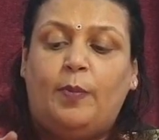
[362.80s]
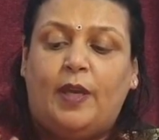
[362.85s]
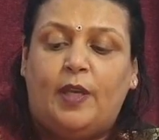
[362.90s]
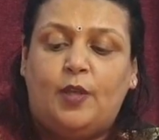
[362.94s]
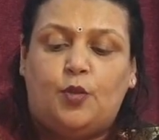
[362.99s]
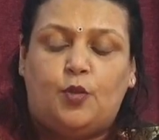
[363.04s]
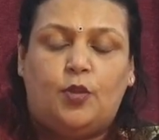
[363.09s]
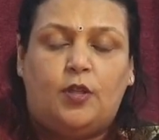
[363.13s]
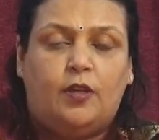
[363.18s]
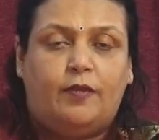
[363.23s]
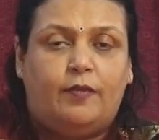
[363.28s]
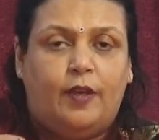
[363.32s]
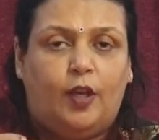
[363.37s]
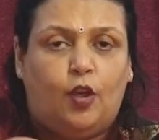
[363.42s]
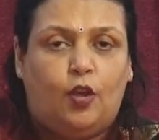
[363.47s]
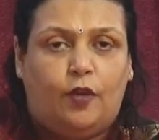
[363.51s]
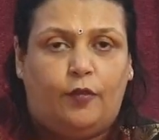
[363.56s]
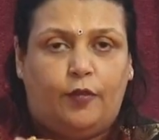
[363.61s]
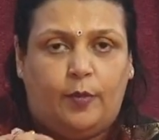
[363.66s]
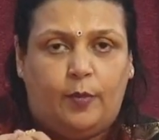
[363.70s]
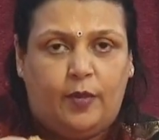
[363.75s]
base to the
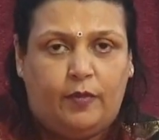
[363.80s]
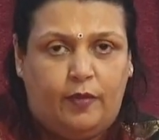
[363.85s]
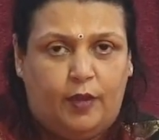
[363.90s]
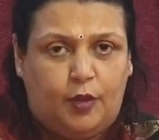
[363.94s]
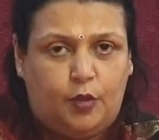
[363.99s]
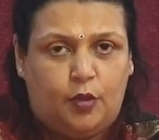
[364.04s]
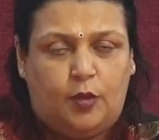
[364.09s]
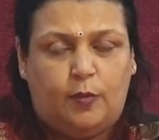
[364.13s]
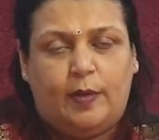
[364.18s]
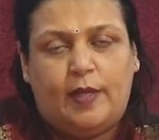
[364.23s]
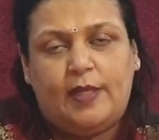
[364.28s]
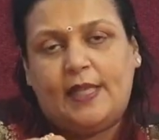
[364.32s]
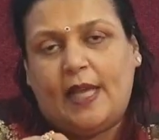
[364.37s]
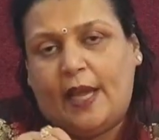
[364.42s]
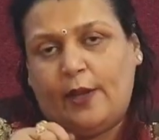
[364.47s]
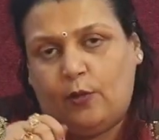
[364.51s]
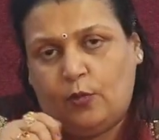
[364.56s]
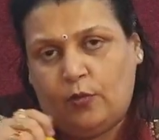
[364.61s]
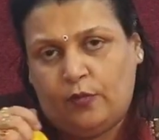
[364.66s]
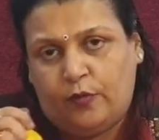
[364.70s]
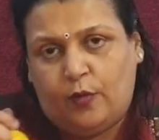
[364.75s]
wick or from the wick to the base.
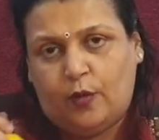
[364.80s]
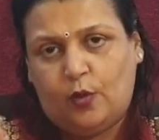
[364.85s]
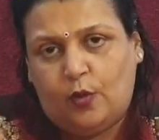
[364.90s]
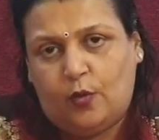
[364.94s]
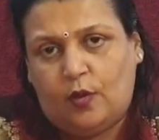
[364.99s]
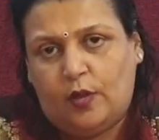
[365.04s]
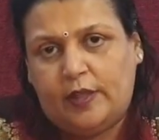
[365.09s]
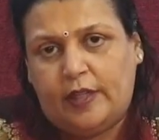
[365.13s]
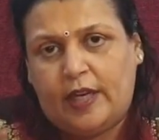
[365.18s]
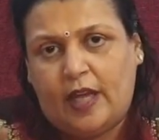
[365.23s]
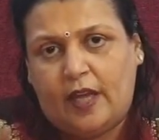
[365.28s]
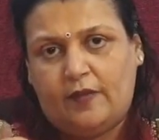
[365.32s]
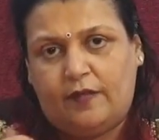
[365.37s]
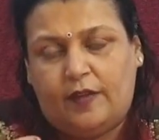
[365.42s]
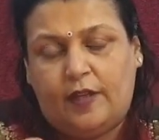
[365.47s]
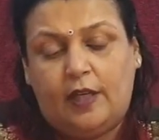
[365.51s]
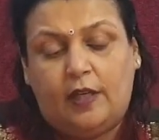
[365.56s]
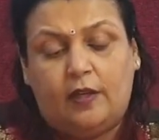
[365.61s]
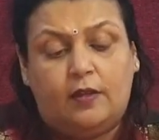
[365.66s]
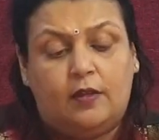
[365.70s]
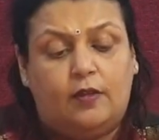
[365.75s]
I don't follow all that. I
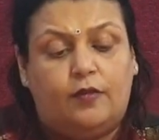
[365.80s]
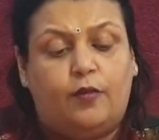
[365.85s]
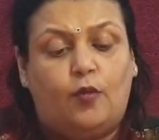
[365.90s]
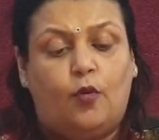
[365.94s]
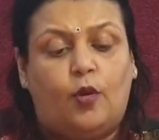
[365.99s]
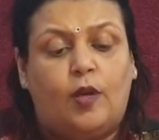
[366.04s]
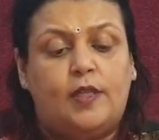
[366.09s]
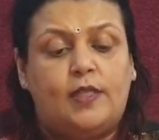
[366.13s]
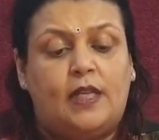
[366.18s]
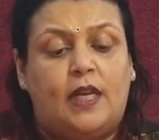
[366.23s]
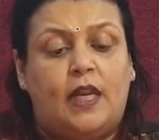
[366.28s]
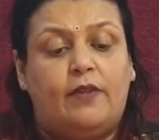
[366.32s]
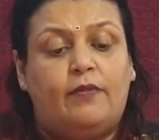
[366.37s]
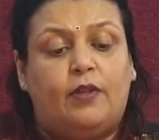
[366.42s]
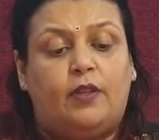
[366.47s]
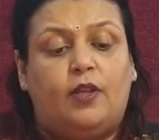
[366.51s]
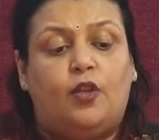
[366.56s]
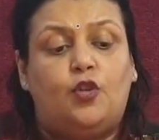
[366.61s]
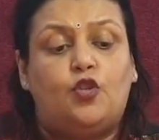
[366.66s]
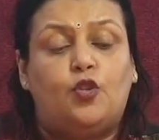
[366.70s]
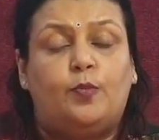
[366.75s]
feel the focus and
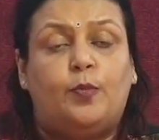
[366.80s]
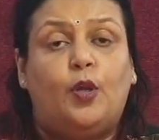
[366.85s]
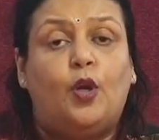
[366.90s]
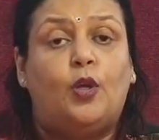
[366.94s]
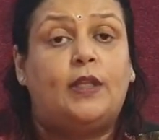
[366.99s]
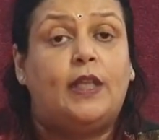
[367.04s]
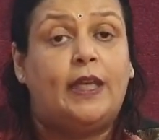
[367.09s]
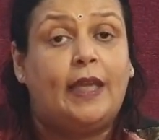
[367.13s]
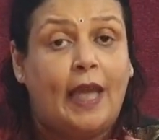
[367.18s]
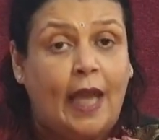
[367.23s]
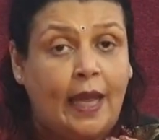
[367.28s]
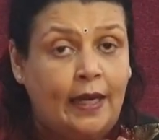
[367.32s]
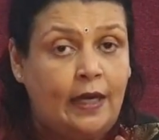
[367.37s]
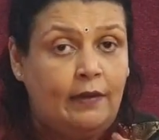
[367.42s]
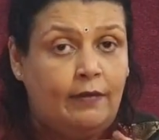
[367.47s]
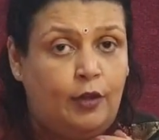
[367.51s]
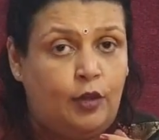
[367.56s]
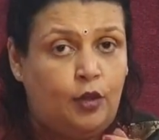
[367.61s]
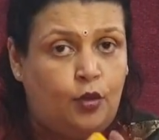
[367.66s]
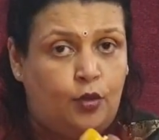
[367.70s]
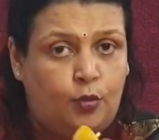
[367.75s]
everything should be on the
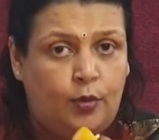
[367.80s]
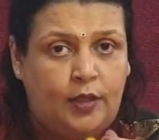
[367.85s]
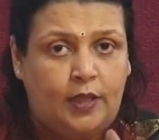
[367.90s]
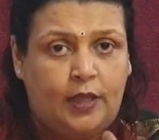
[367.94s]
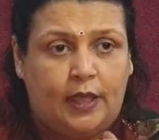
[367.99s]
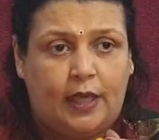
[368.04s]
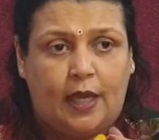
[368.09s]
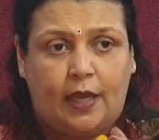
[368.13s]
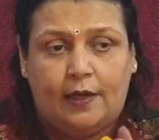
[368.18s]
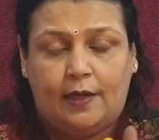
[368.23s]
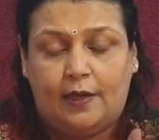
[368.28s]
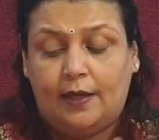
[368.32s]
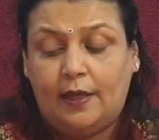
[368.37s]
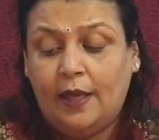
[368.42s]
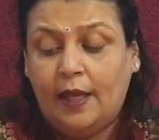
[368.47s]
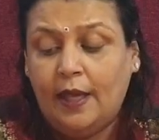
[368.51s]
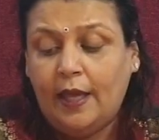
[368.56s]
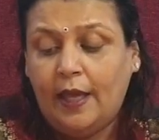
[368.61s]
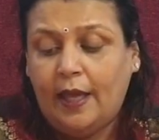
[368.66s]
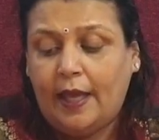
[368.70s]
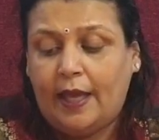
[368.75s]
candle when you're doing the candle,
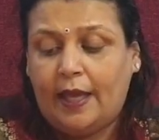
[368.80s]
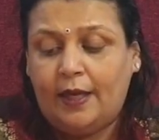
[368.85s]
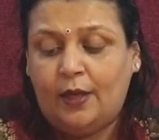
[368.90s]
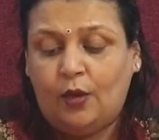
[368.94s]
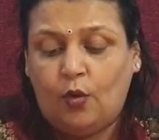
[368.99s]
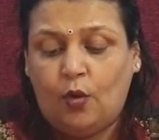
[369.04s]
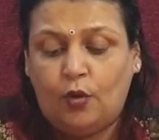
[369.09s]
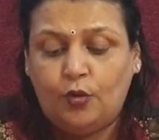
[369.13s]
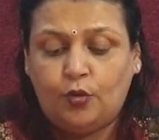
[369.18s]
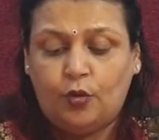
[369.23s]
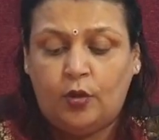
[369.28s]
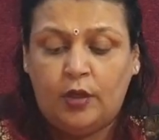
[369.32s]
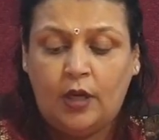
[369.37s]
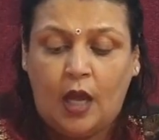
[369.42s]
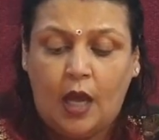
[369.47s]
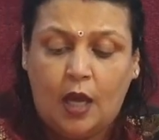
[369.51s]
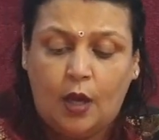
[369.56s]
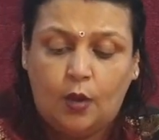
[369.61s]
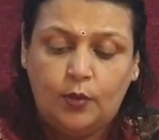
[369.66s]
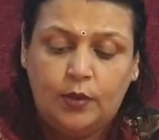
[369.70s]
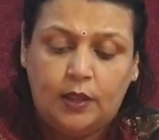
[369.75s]
and not on
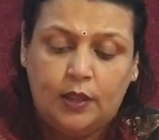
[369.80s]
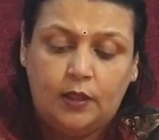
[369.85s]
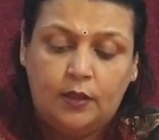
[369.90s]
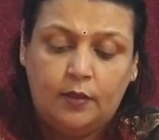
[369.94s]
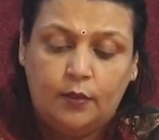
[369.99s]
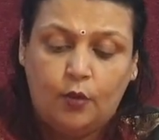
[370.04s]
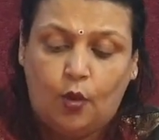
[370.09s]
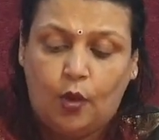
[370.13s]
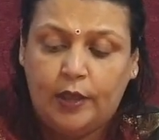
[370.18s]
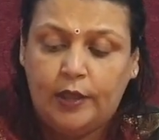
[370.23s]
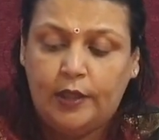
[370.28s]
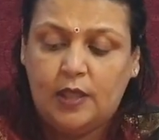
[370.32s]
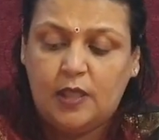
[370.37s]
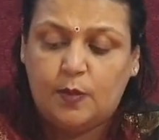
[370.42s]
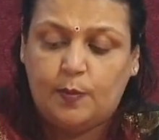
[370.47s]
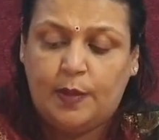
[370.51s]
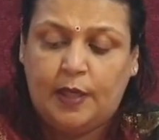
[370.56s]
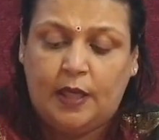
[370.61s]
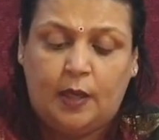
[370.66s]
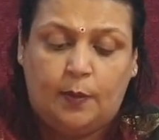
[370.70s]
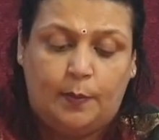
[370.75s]
how the oil is
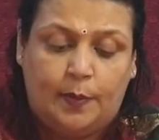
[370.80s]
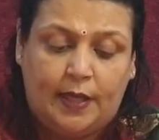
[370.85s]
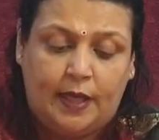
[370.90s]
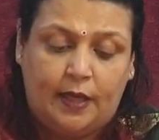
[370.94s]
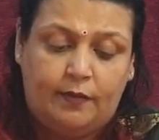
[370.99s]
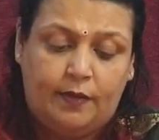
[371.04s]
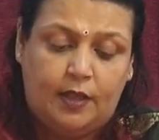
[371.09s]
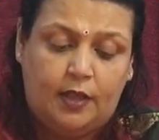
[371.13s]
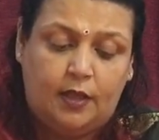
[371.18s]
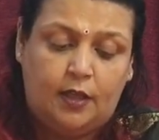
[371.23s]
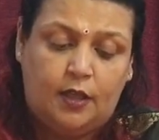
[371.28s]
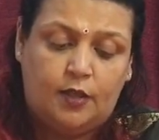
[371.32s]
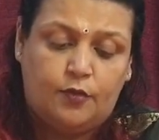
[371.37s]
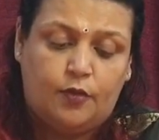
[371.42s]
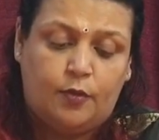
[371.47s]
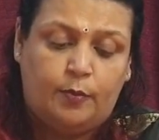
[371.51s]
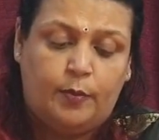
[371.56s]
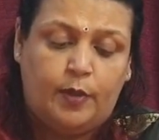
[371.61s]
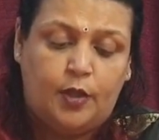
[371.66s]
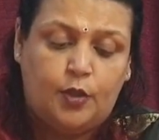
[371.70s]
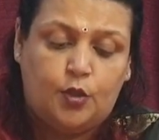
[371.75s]
being applied, whether it is
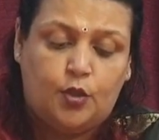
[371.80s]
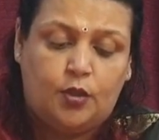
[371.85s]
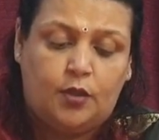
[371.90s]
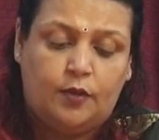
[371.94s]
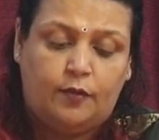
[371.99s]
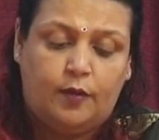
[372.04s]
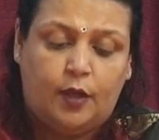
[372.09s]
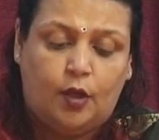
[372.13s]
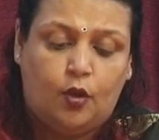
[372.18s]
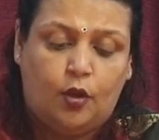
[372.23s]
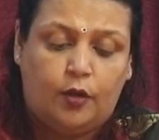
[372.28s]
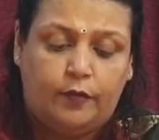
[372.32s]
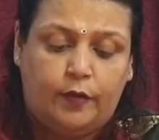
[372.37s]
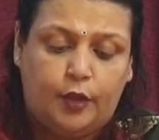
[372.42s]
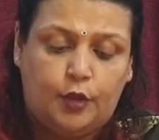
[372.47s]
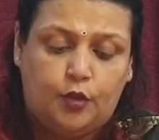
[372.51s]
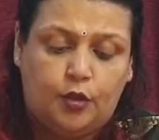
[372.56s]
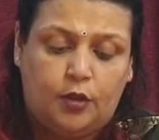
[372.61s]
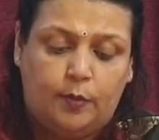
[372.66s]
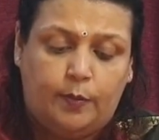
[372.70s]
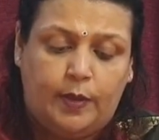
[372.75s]
from base to the wick or
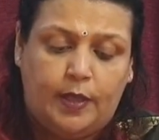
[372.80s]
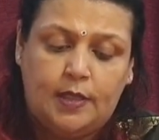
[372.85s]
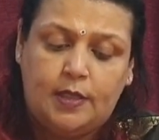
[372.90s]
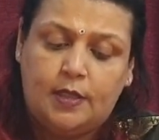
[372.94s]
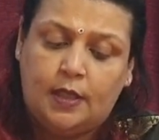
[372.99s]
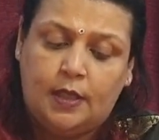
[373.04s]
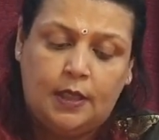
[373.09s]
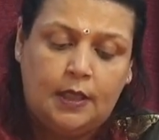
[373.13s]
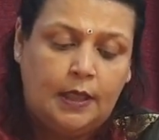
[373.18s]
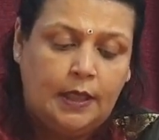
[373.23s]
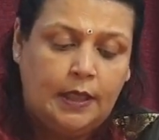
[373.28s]
wick to the base.